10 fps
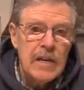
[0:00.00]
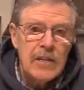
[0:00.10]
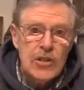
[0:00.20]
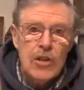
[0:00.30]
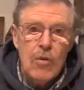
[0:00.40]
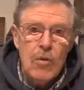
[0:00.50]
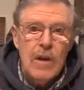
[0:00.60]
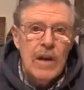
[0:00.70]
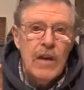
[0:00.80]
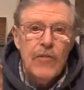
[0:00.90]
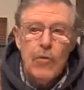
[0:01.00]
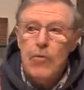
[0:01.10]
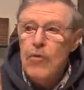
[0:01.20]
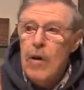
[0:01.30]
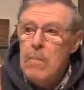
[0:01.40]
So if
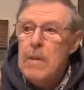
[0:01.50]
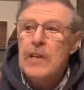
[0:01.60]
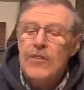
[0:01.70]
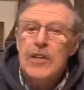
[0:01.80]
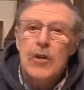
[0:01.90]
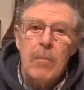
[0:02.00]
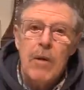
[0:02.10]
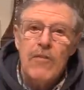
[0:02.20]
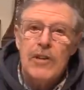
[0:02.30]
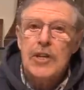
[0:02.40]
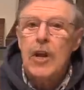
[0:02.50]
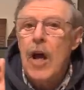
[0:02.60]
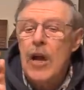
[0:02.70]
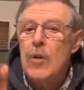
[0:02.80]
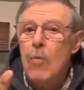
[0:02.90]
you beach fishing or boat fishing
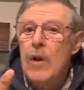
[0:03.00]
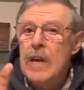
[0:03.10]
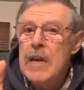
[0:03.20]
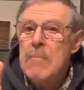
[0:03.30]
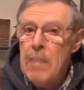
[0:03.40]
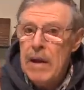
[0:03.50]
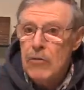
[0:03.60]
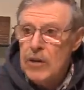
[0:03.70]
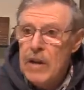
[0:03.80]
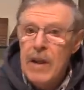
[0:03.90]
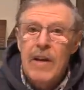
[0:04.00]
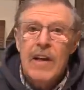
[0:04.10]
and you want to keep pouting,